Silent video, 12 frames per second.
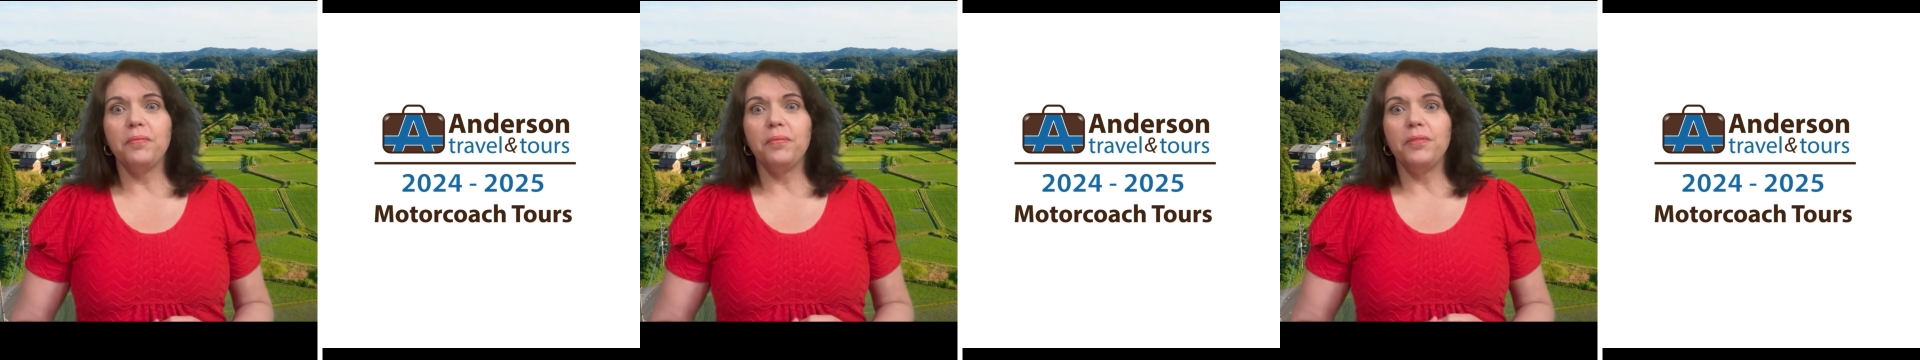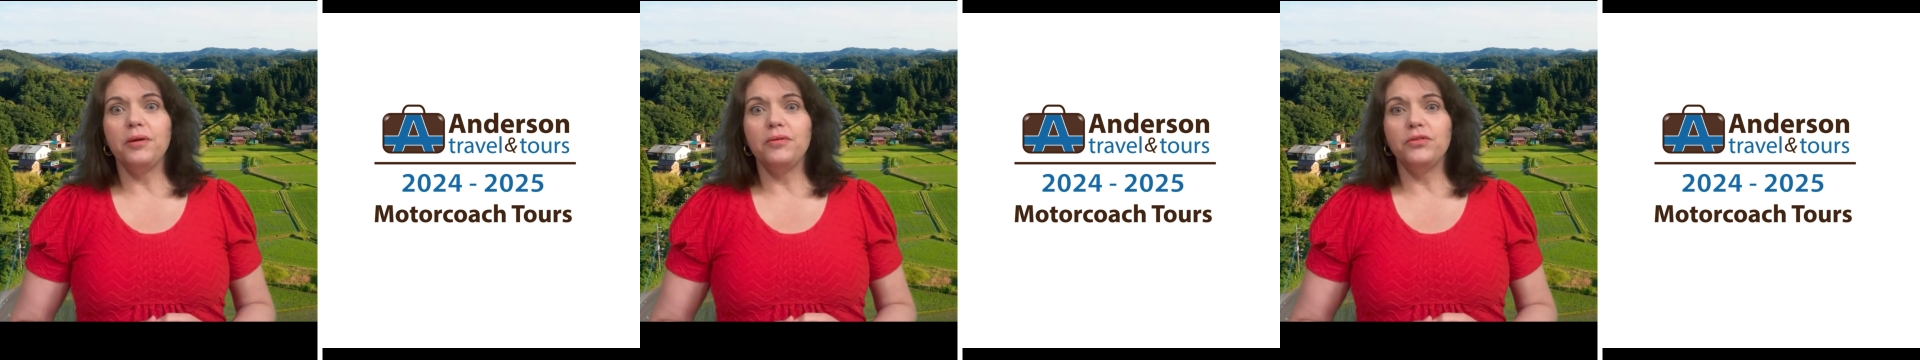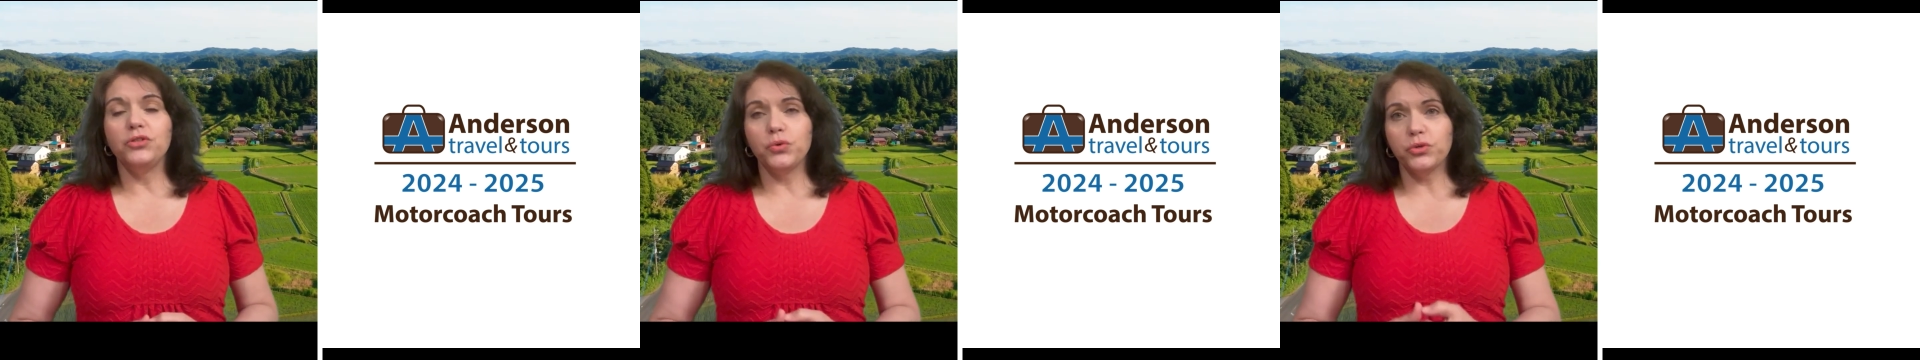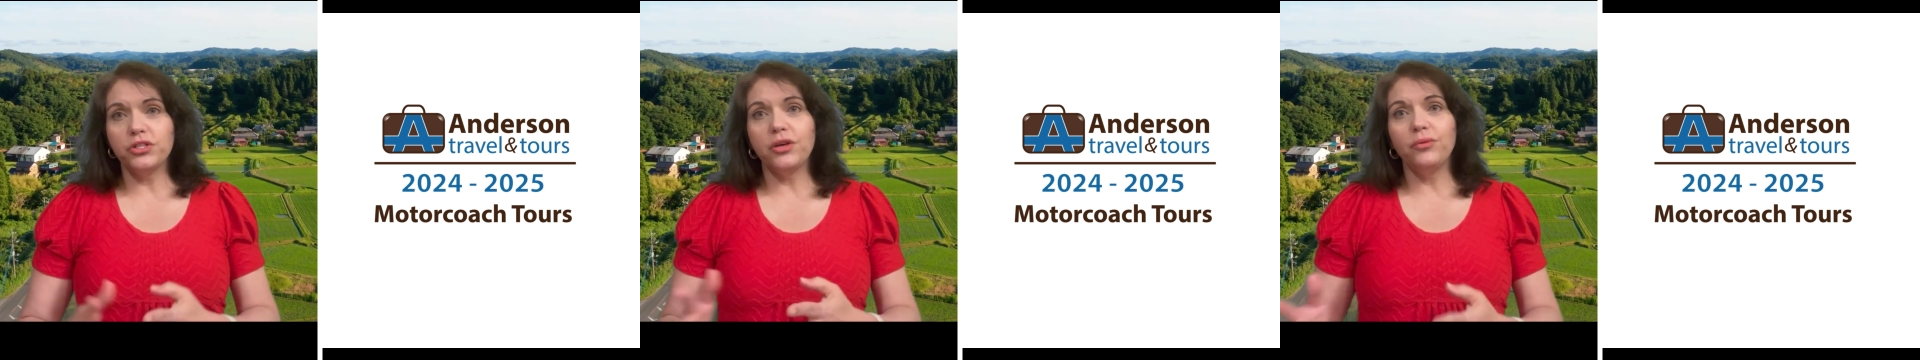The
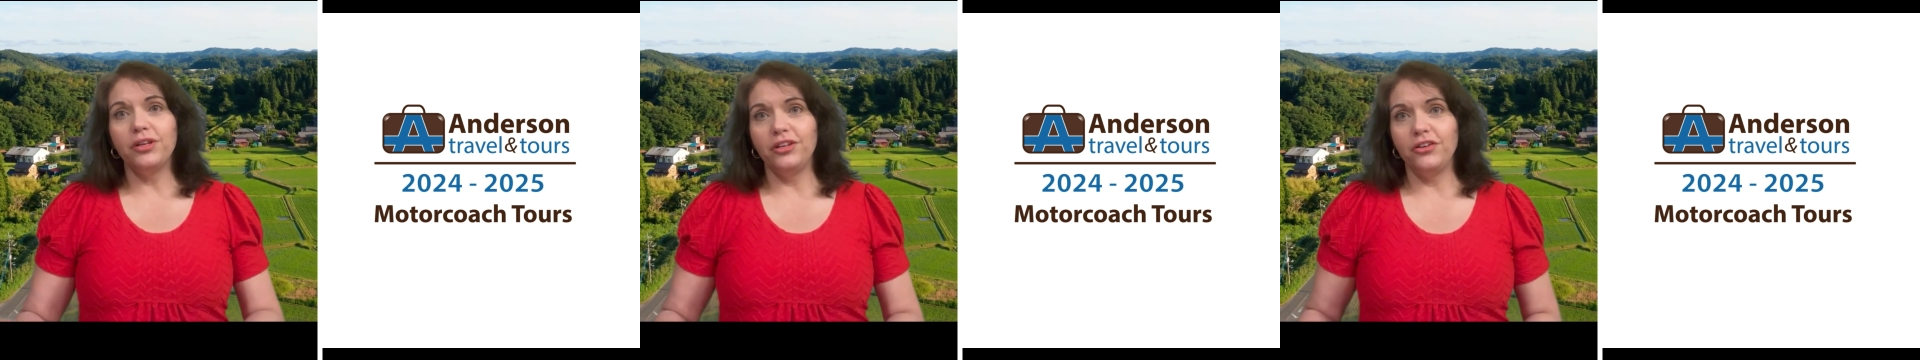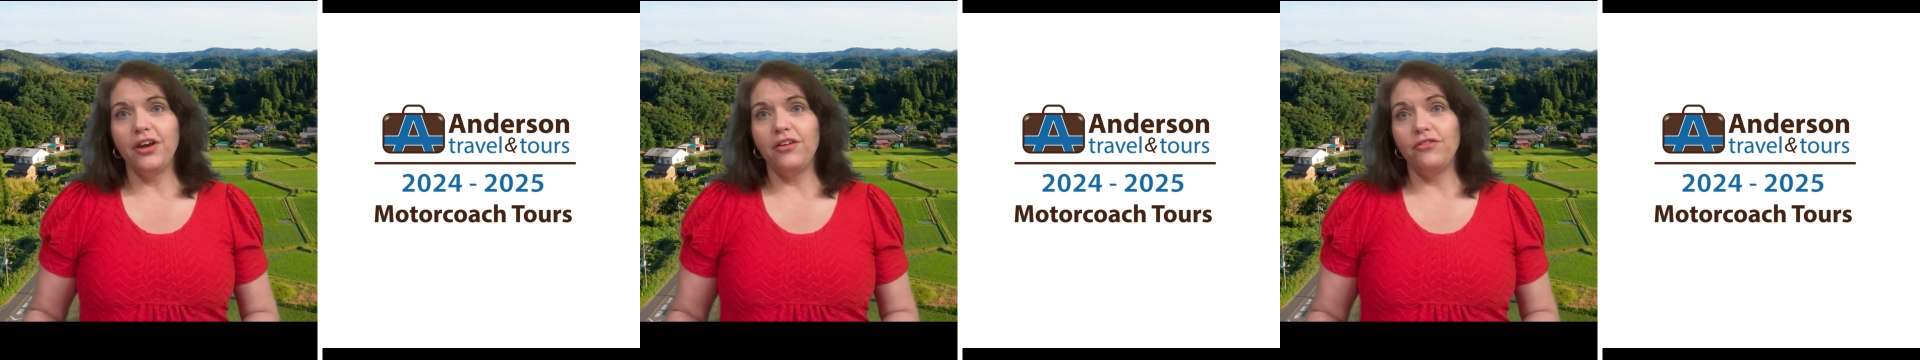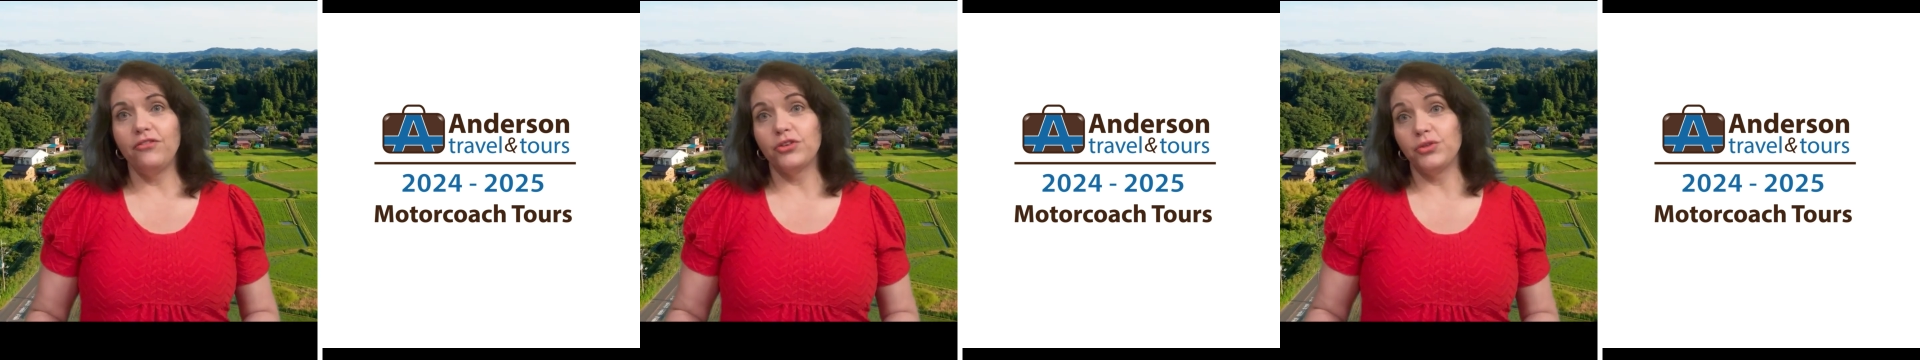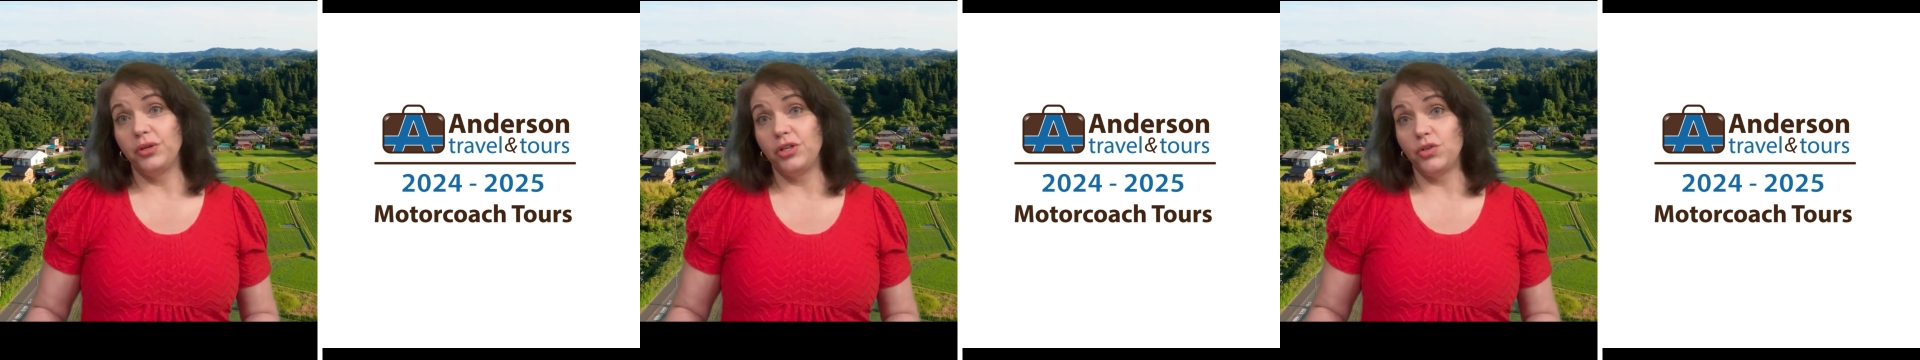tours that we do have for
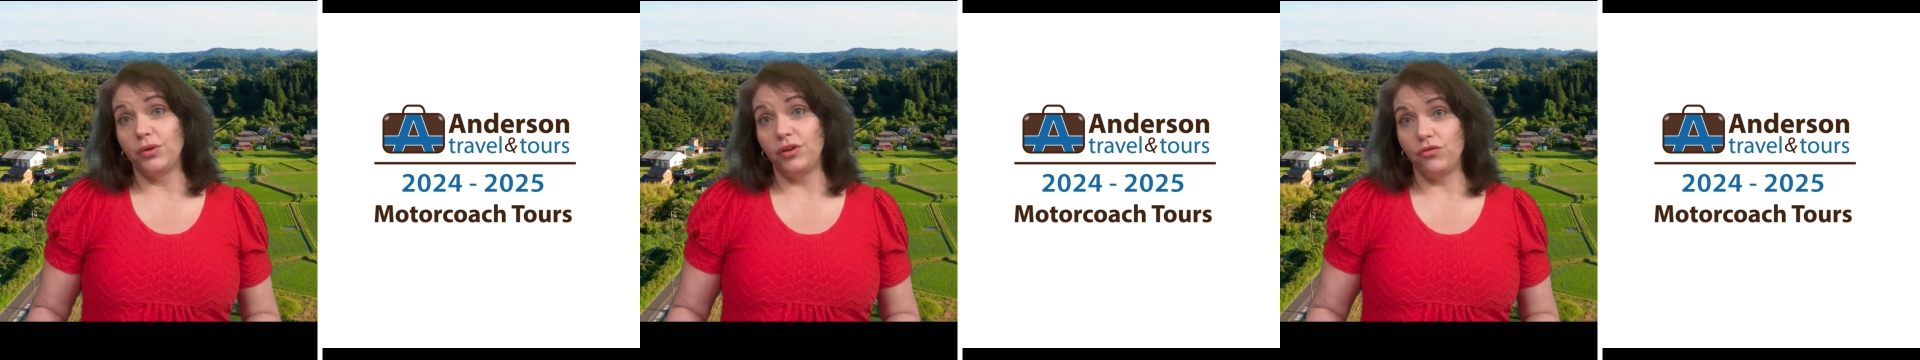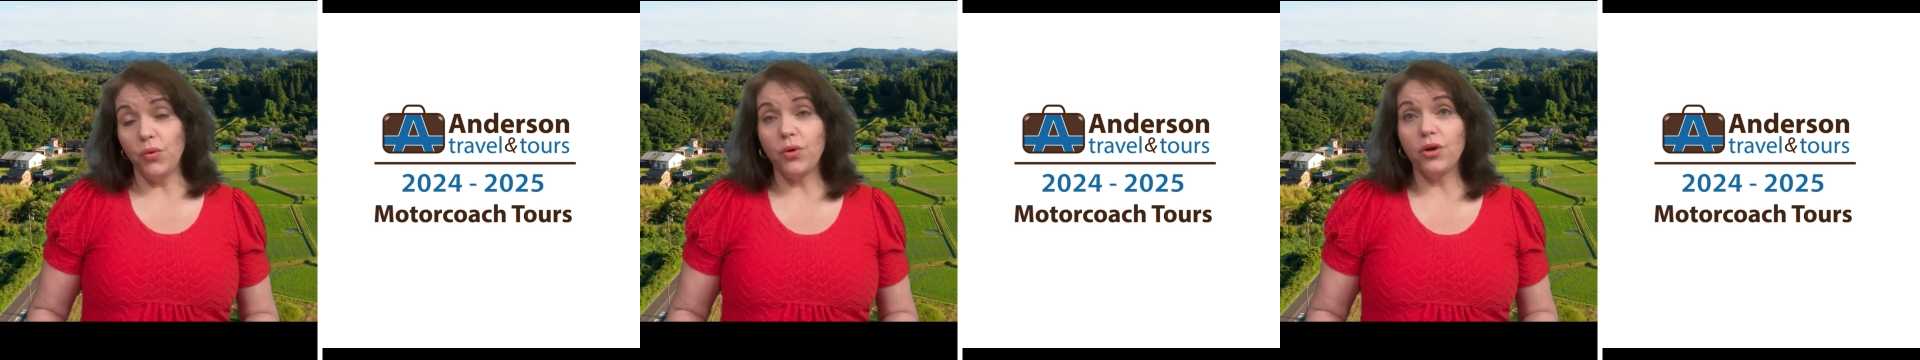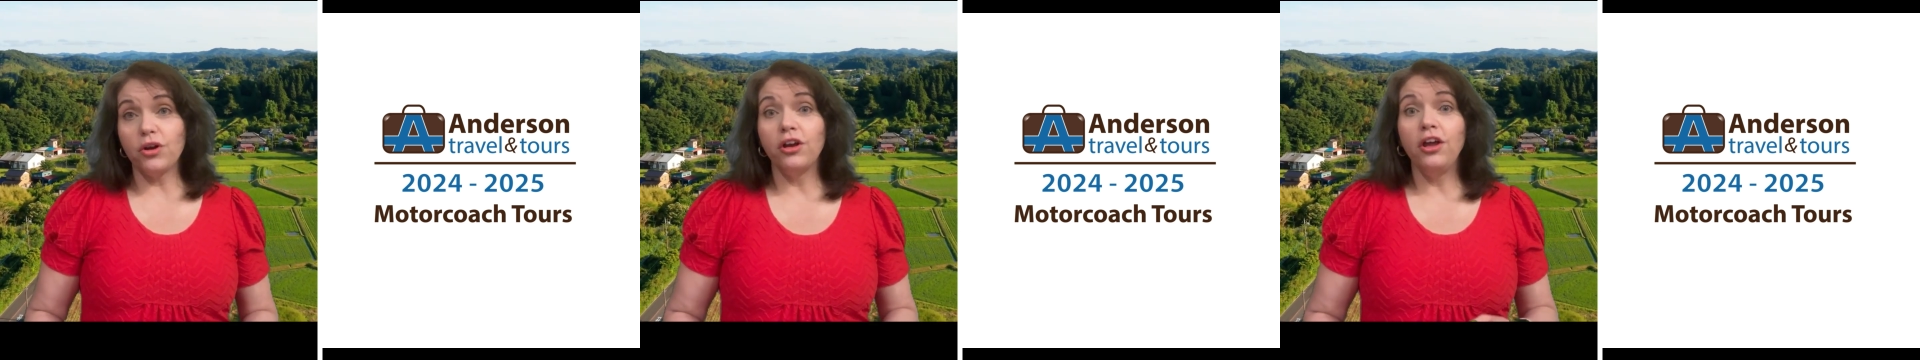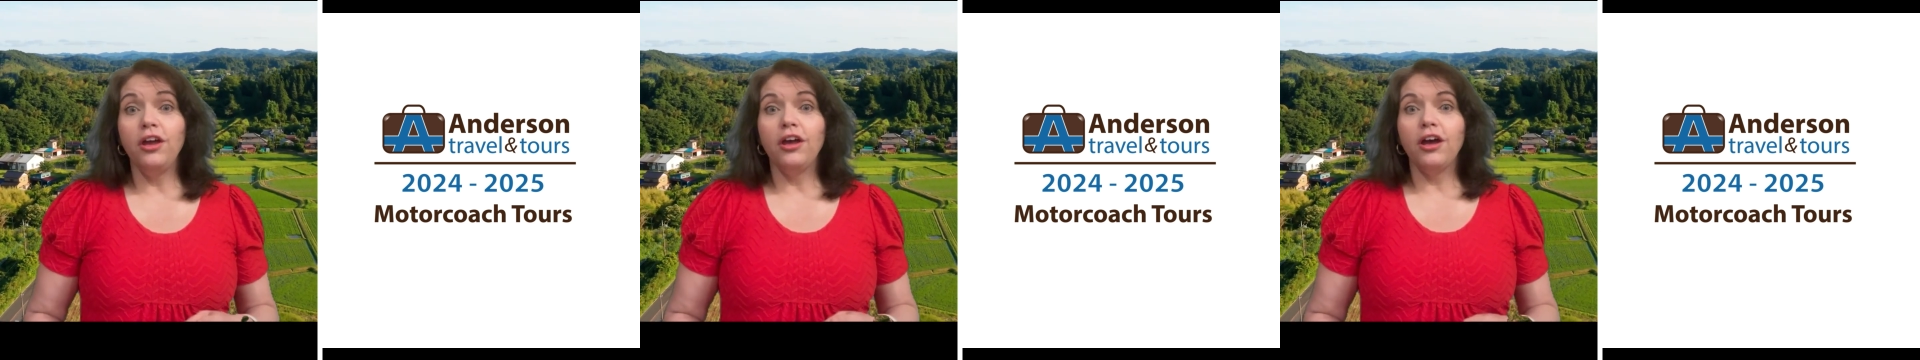2024,
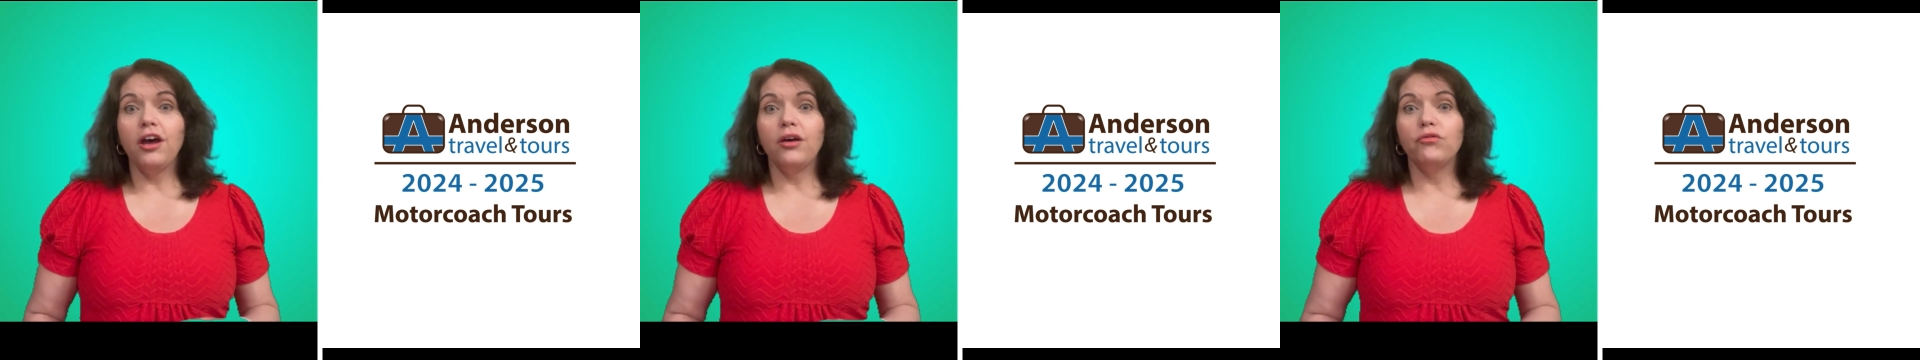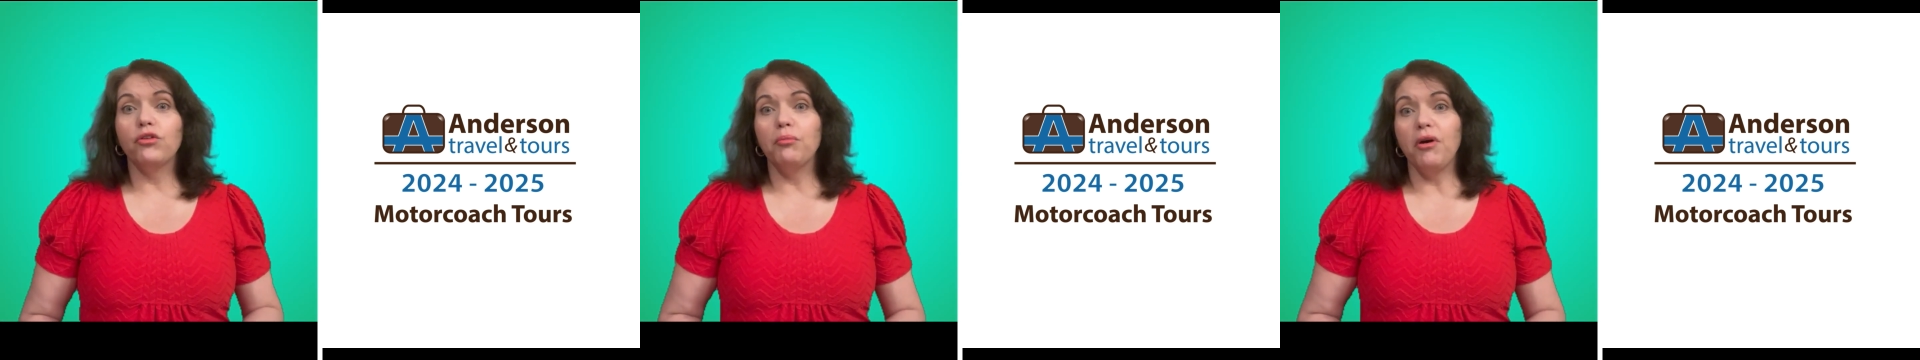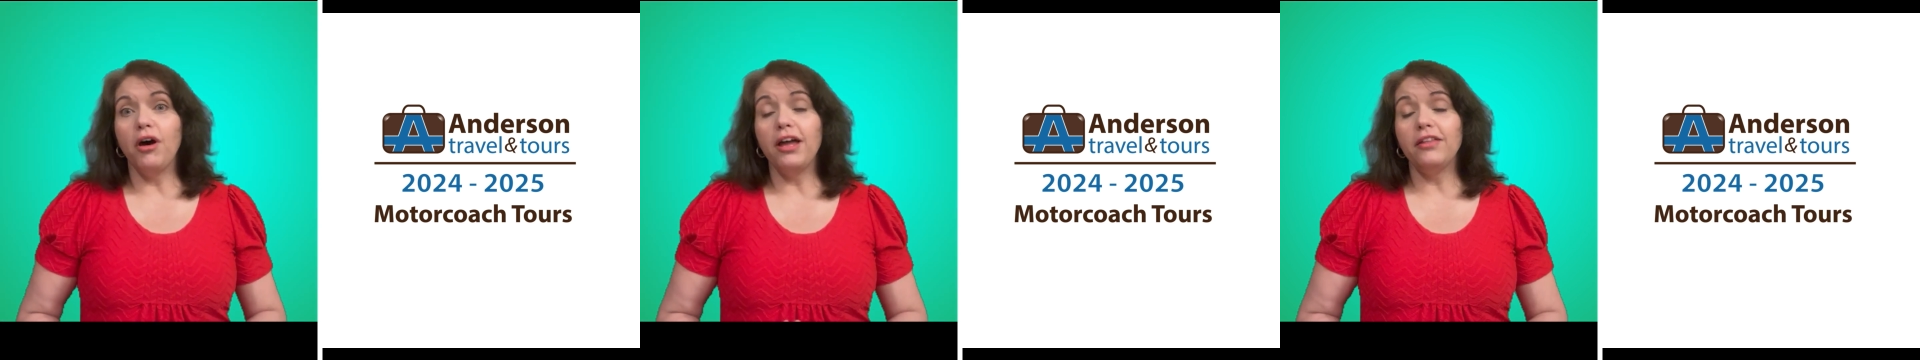Vermont,